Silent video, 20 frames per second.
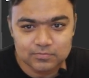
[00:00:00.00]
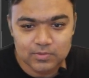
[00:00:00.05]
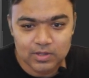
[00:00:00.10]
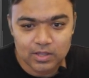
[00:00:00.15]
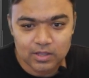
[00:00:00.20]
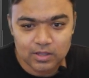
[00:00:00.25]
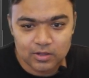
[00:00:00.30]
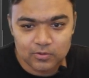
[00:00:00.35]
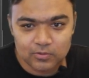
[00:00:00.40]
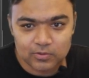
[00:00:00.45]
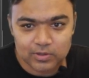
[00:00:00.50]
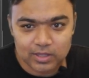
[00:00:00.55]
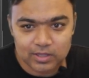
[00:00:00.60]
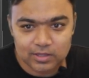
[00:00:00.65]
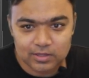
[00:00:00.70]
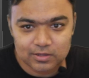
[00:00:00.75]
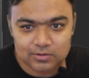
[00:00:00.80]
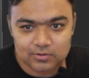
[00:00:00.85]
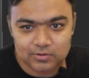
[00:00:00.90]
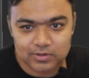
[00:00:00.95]
Okay, so
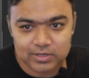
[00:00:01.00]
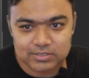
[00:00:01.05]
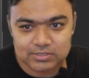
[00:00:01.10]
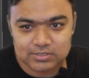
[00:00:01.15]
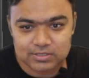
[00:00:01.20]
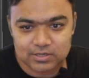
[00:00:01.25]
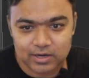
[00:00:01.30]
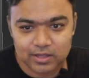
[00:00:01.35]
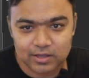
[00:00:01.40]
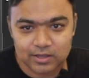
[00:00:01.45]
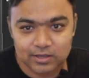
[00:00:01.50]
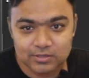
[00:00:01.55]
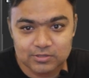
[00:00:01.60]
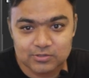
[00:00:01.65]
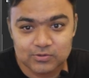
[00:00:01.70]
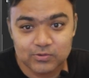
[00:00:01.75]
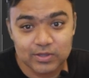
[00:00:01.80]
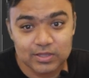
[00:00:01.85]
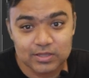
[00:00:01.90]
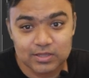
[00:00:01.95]
let's try again. So you can
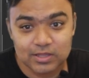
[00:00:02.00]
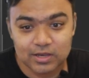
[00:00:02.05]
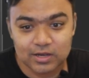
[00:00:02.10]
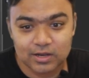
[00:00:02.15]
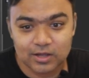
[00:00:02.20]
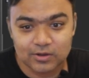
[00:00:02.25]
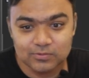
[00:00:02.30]
see now